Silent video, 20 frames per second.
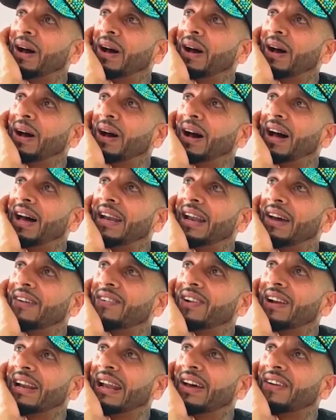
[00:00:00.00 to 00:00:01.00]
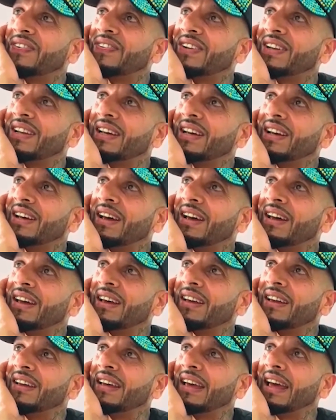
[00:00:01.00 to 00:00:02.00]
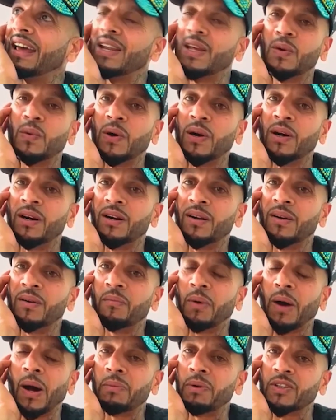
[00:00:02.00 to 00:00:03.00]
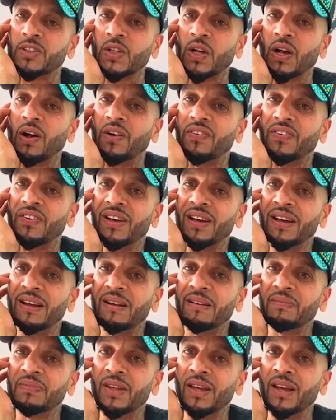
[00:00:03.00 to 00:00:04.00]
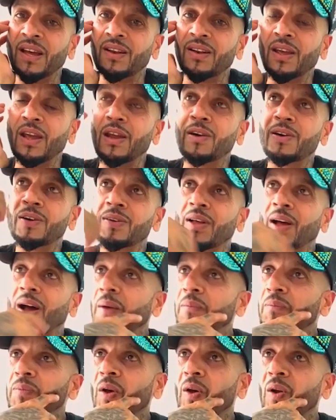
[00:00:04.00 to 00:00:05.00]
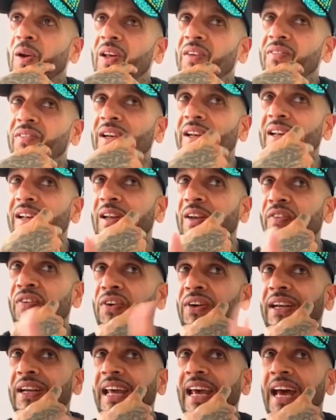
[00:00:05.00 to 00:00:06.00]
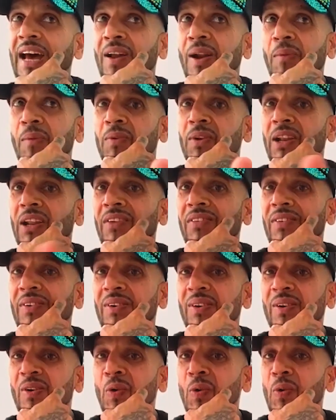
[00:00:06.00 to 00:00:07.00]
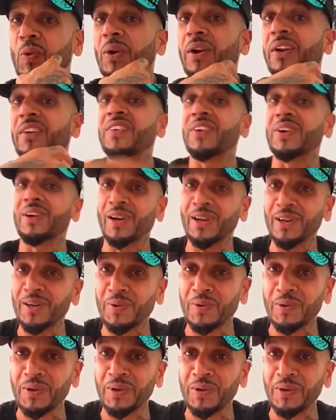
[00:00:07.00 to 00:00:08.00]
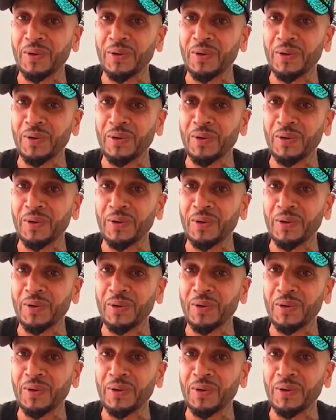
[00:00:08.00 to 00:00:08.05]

I never left anywhere by myself, and here I'm not leaving different town. I'm going to a different country.